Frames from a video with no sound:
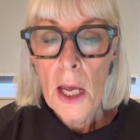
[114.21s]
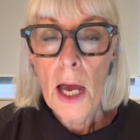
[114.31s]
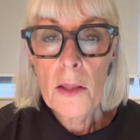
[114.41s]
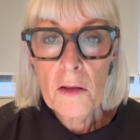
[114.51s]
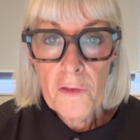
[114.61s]

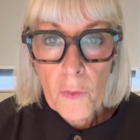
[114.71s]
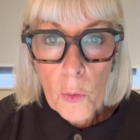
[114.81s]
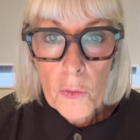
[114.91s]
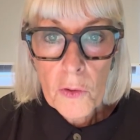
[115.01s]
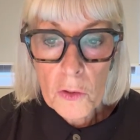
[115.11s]
and the
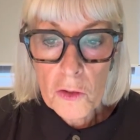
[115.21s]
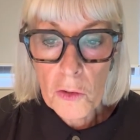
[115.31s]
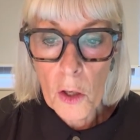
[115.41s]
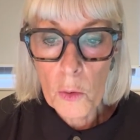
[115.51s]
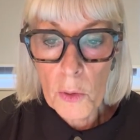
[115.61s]
fourth
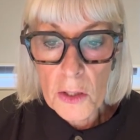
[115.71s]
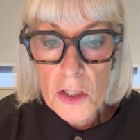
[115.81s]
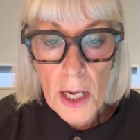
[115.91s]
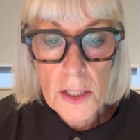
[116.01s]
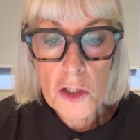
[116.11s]
control
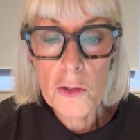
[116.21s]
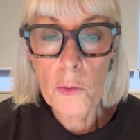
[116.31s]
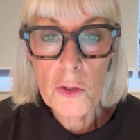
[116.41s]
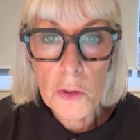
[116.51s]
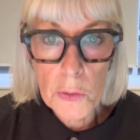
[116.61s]
rotation or
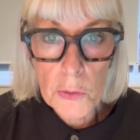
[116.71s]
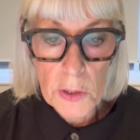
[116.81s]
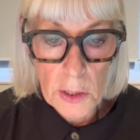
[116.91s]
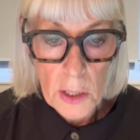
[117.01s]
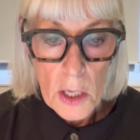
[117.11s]
turning.